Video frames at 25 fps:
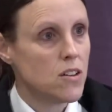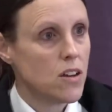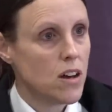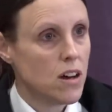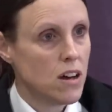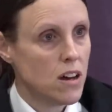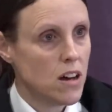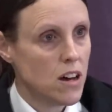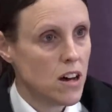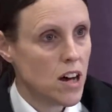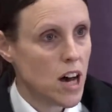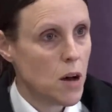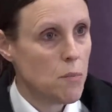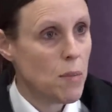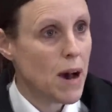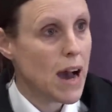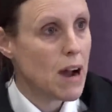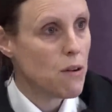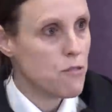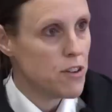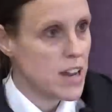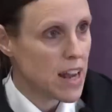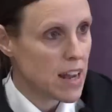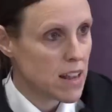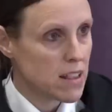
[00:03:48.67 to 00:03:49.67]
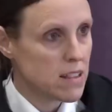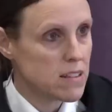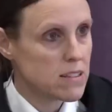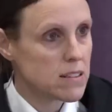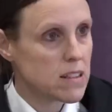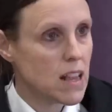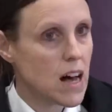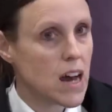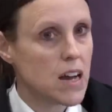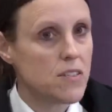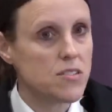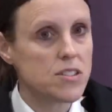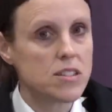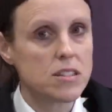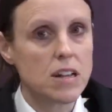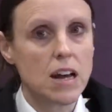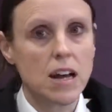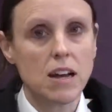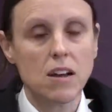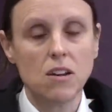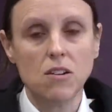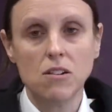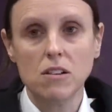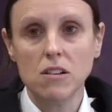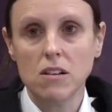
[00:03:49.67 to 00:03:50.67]
about Nicola's
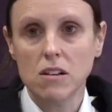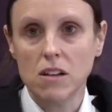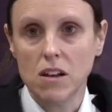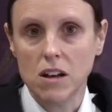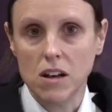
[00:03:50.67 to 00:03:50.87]
lifestyle,